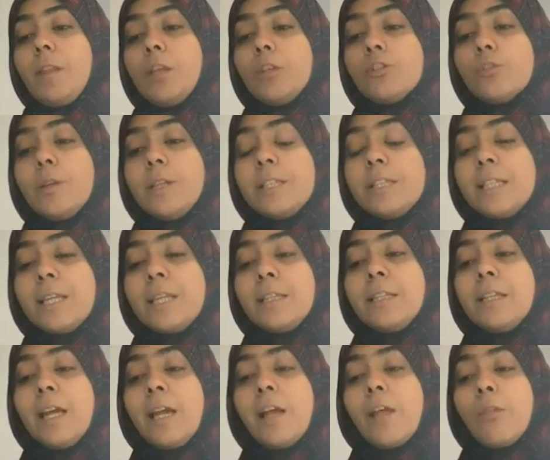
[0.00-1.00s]
So his
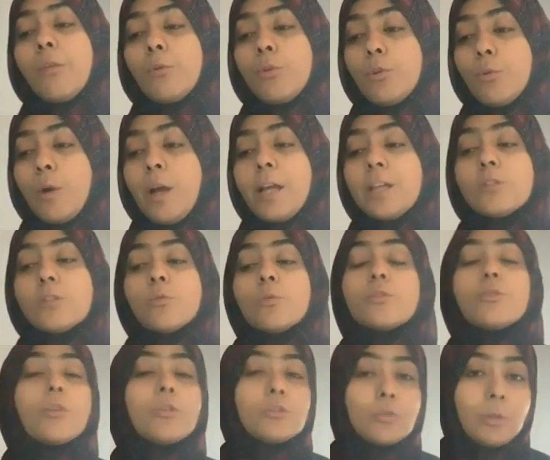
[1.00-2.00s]
son Dhu Nuwas
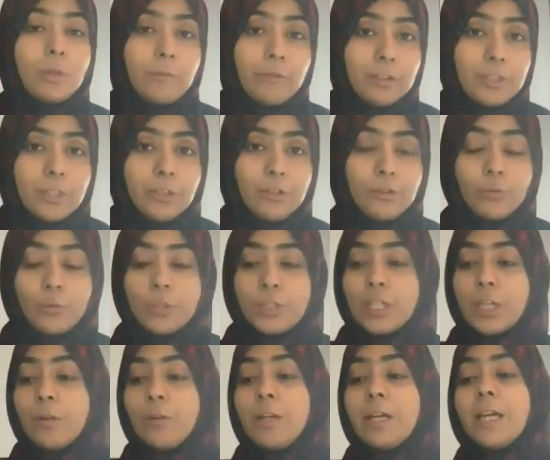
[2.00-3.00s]
was also obviously Jewish
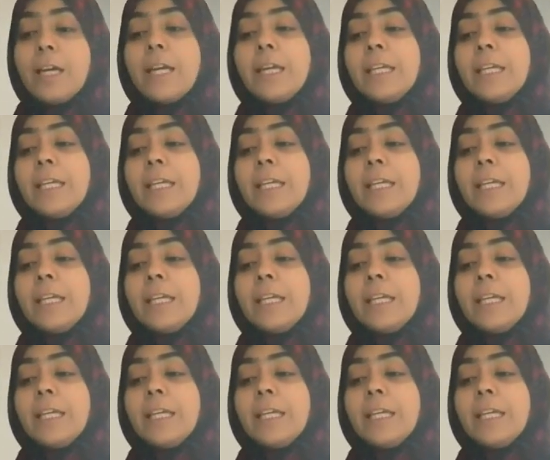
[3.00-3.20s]
now.